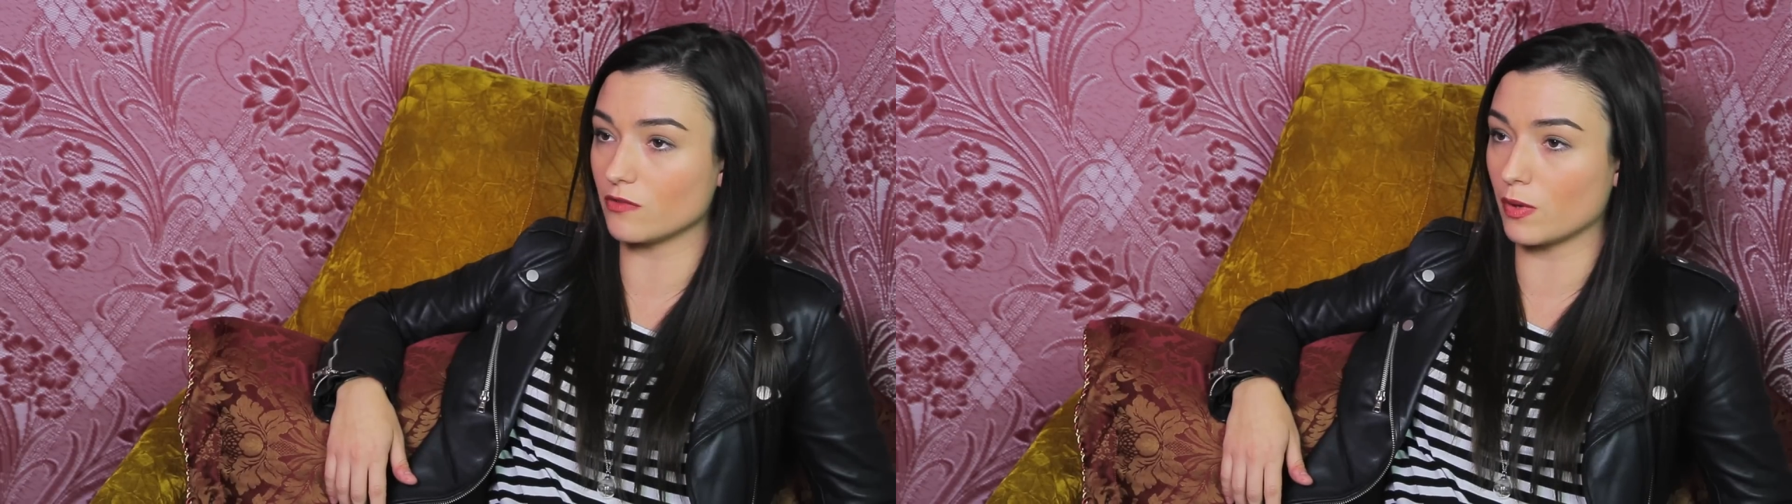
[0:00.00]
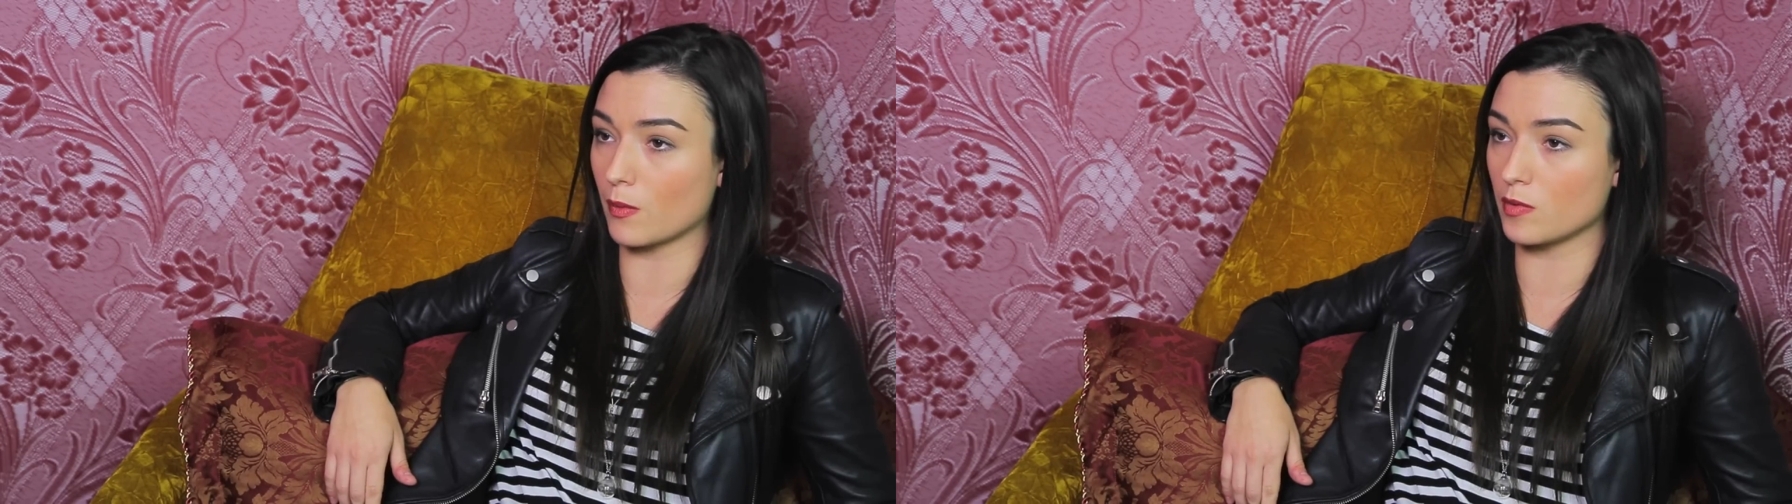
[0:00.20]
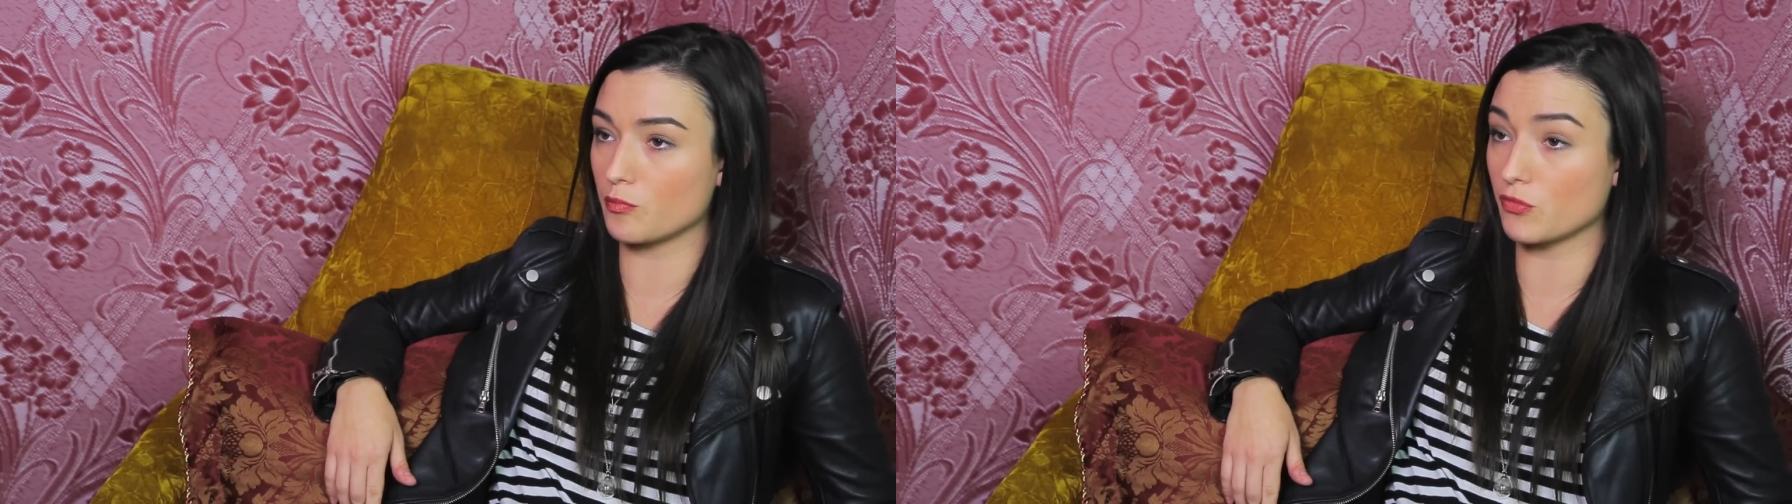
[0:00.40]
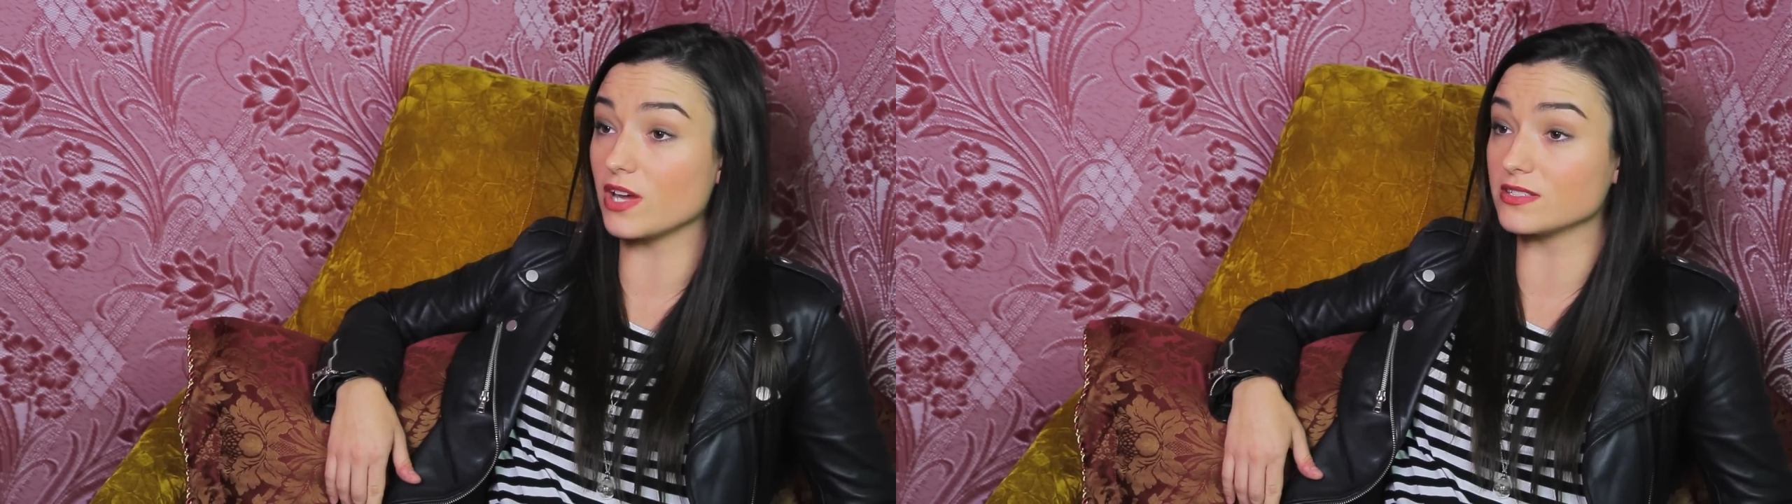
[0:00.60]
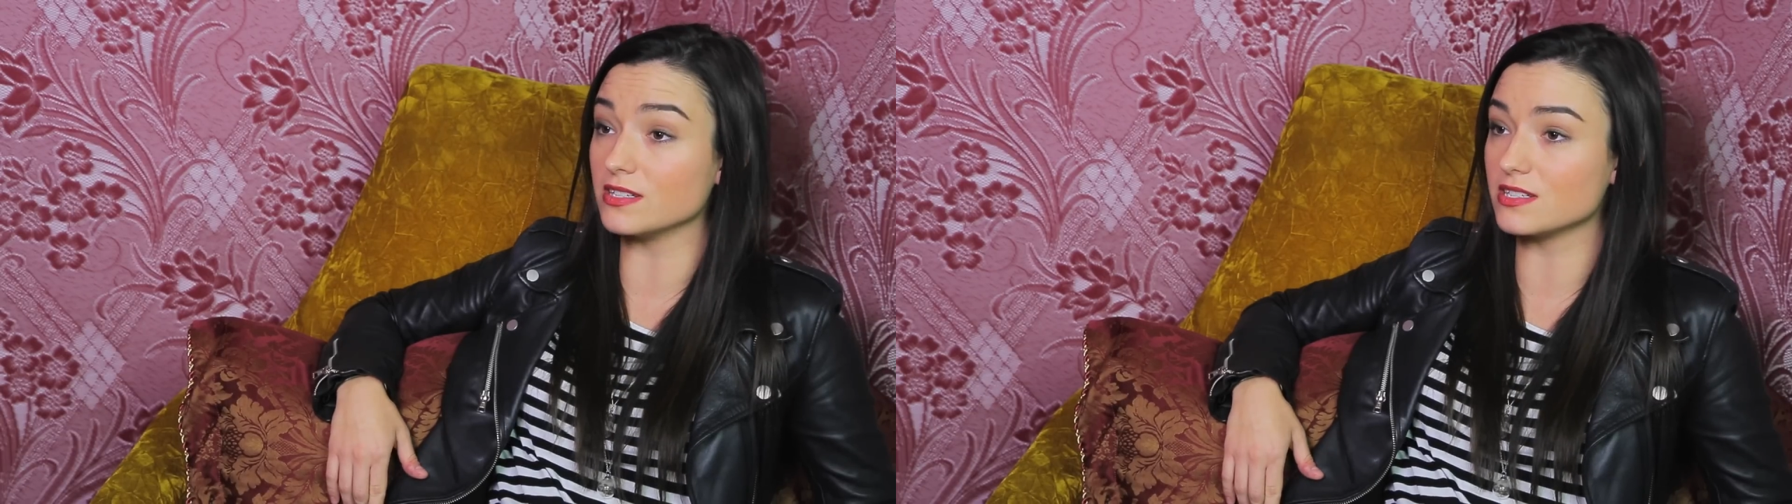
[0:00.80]
if we weren't
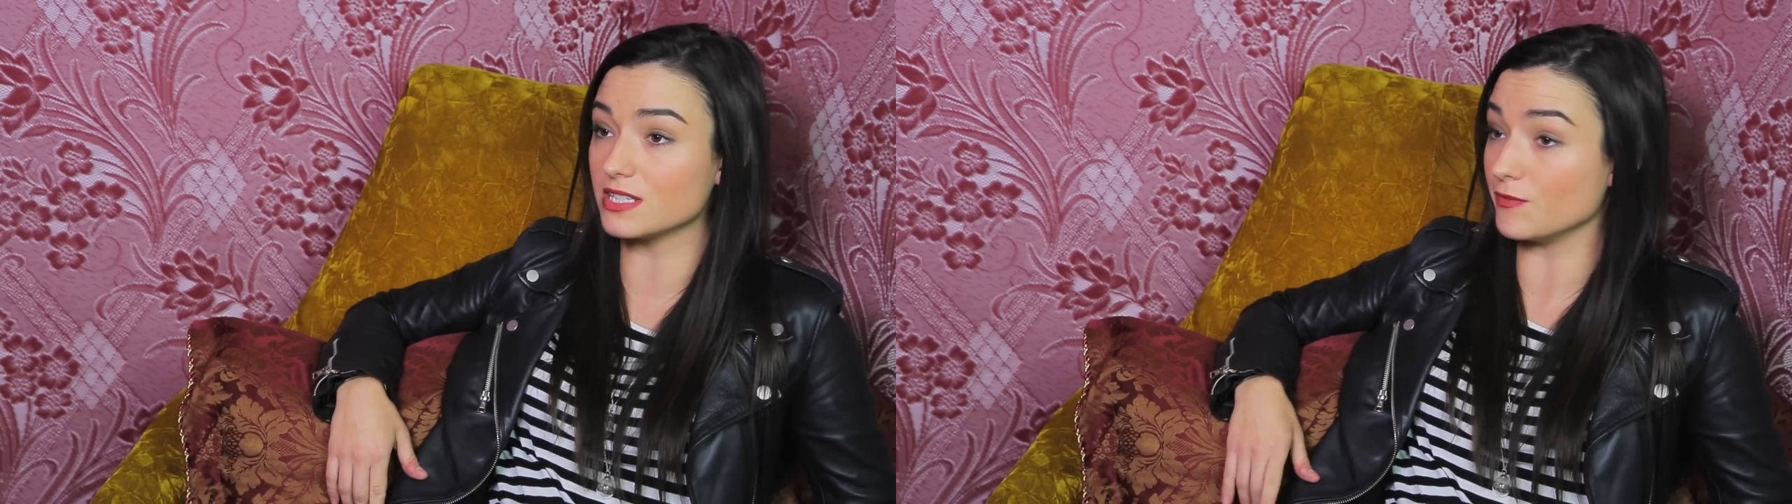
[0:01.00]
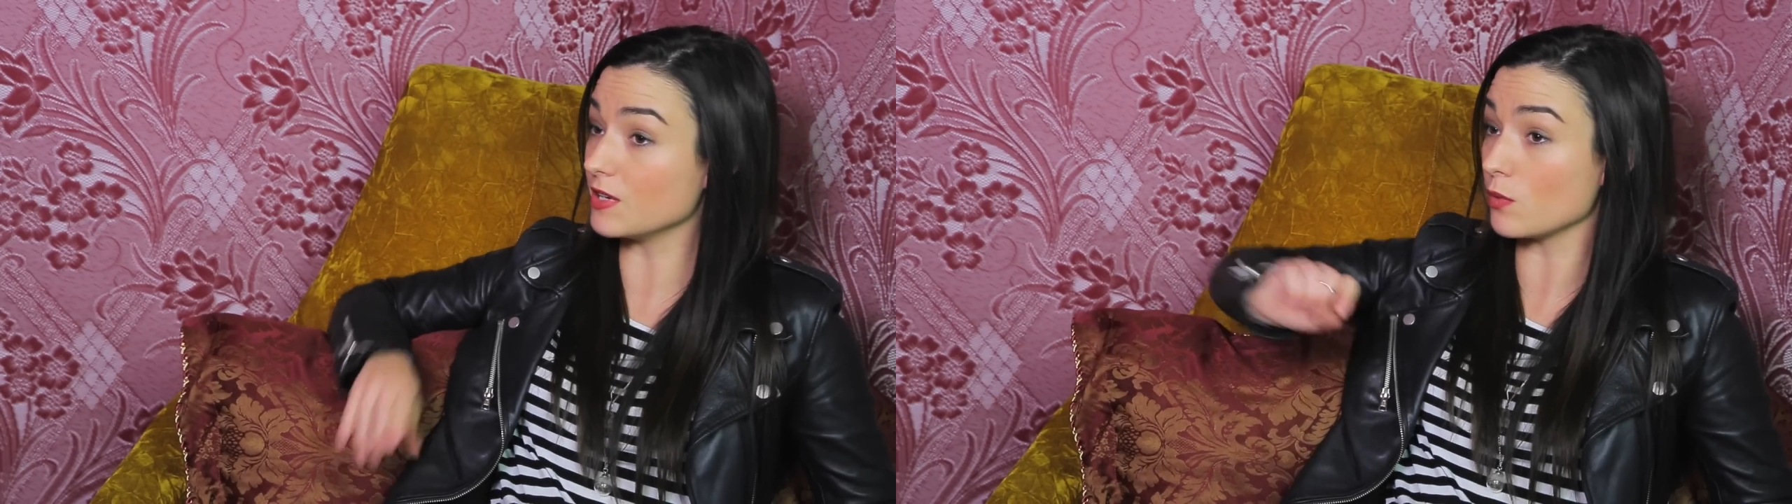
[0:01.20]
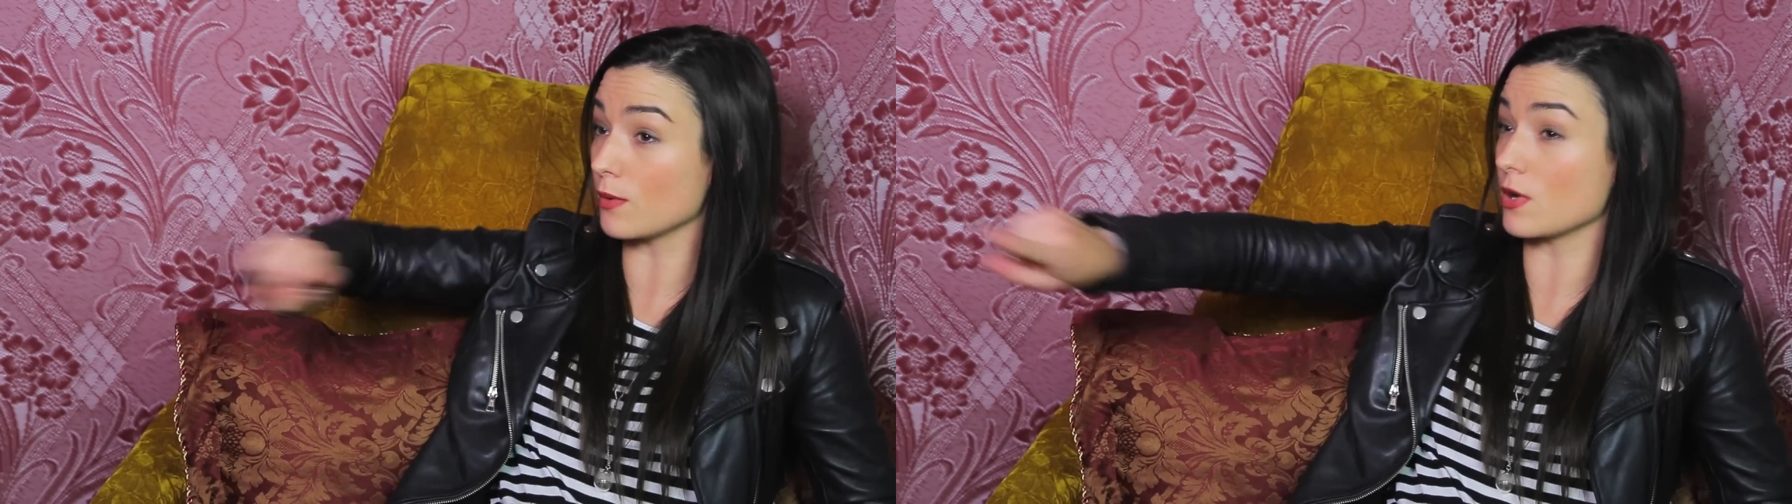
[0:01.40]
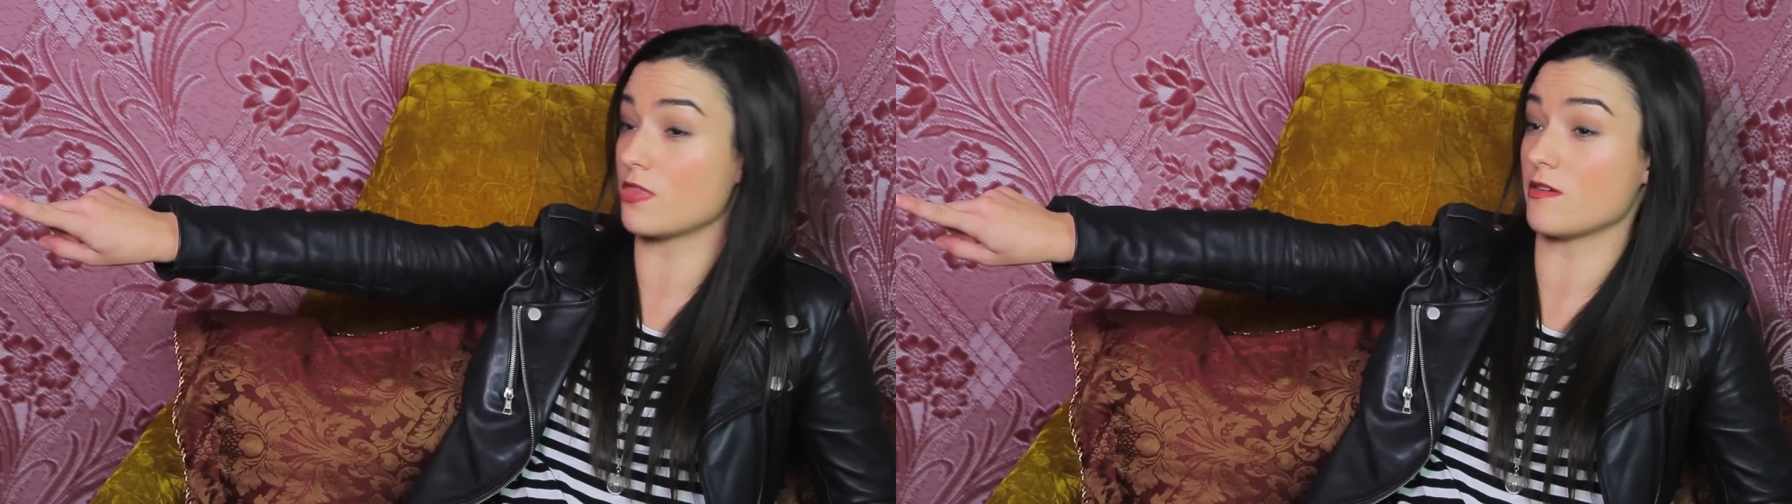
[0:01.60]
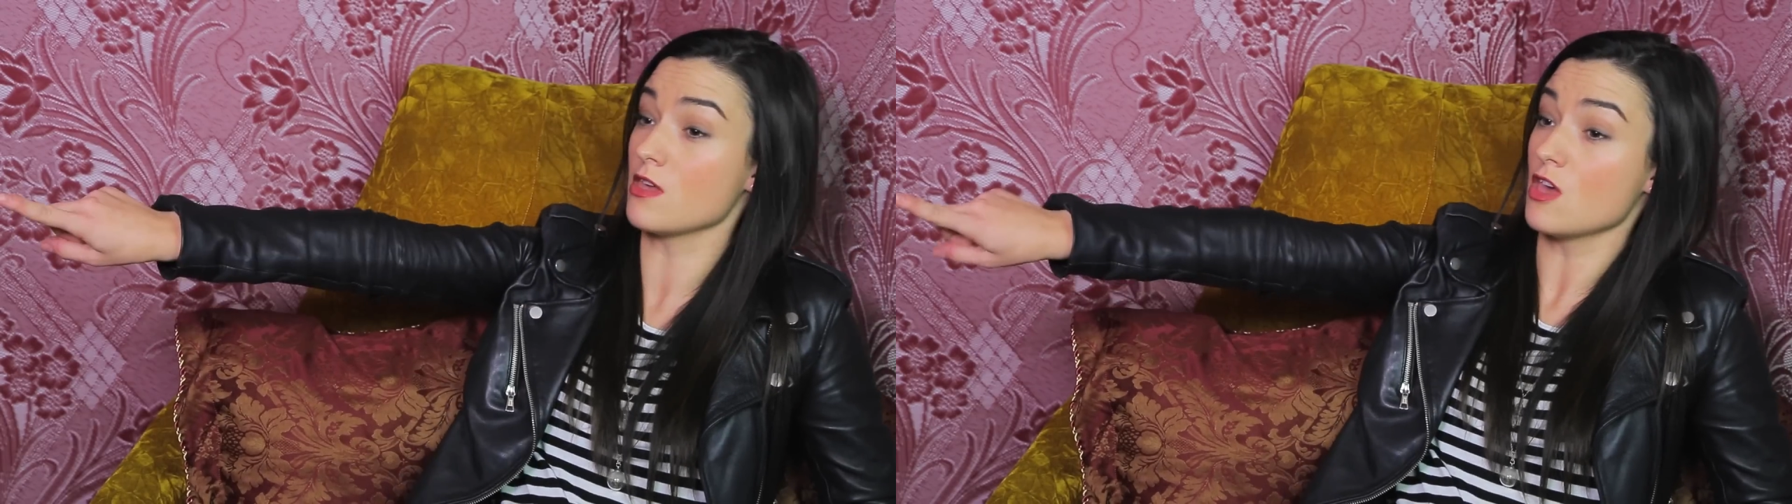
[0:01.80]
present, even if we were
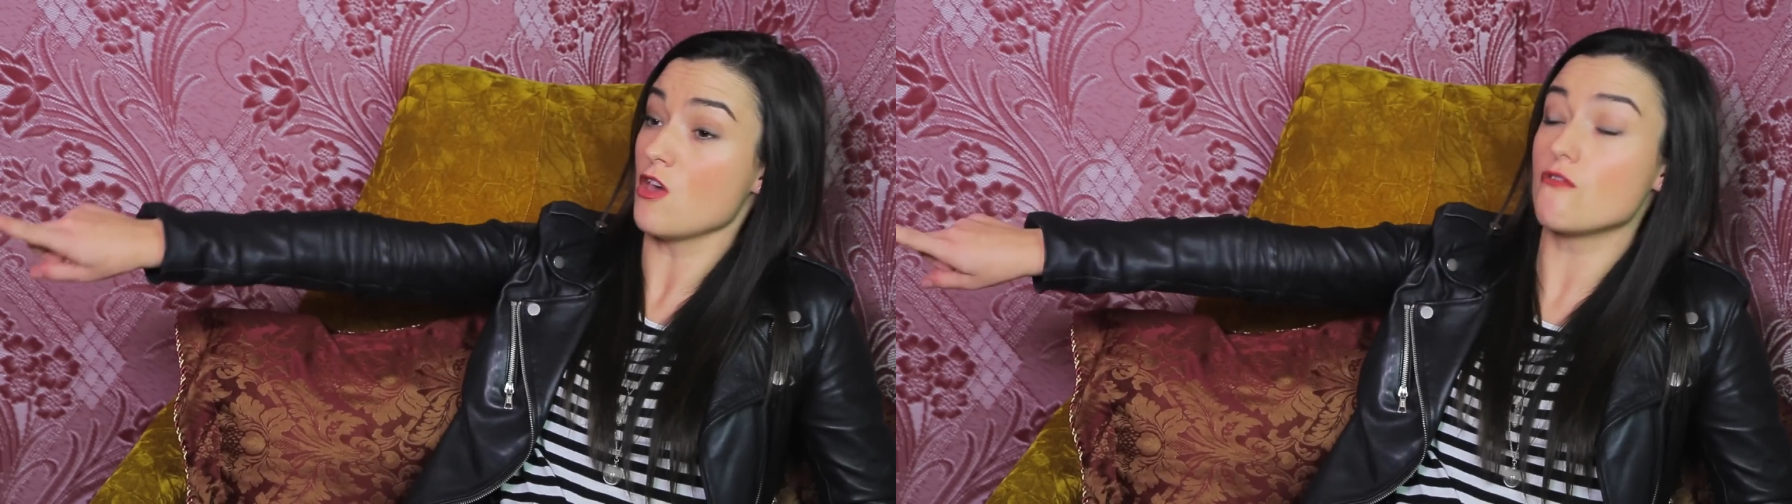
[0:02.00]
in the